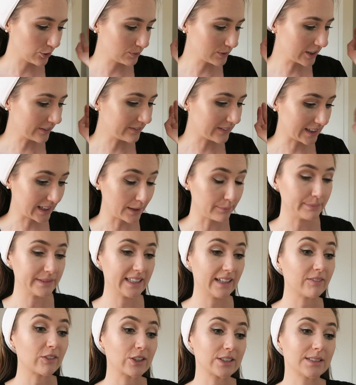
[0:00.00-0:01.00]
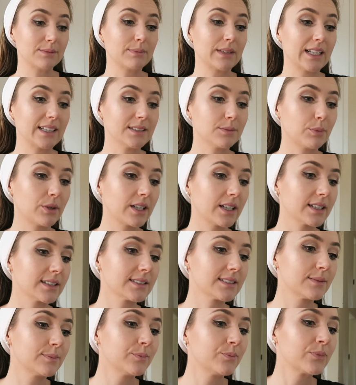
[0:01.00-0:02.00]
terms of lips, I've got some nice
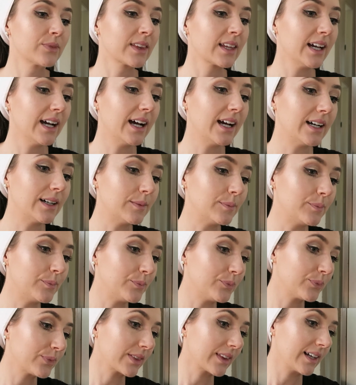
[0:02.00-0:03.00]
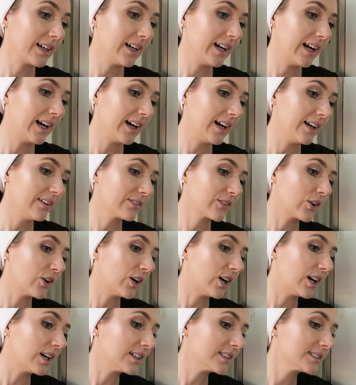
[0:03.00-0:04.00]
products. I have
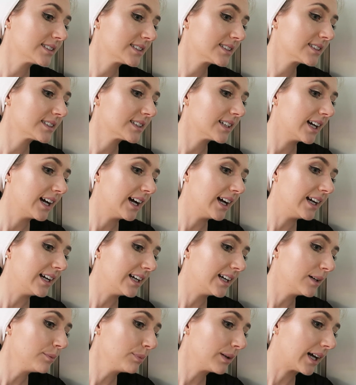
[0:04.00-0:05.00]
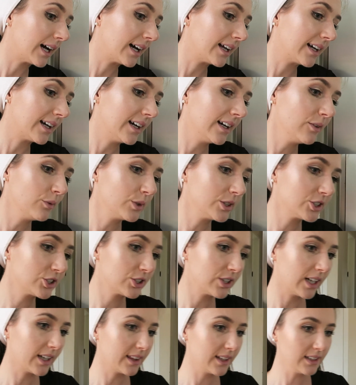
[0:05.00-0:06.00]
got a lip liner,
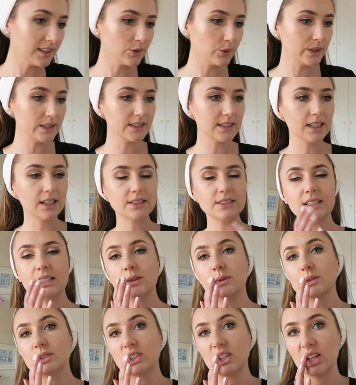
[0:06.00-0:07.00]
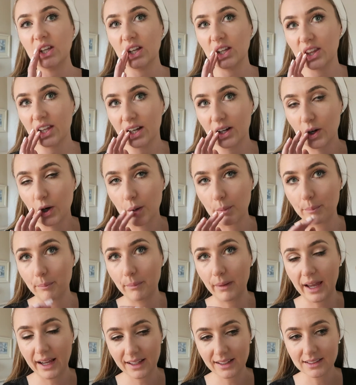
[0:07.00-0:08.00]
which I think 2019 was the year that I got
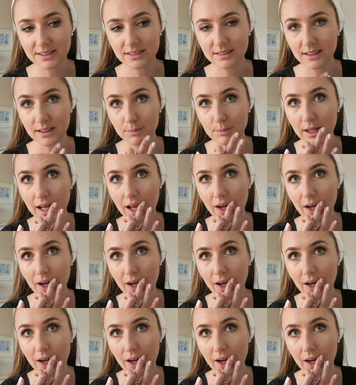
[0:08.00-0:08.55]
back into lip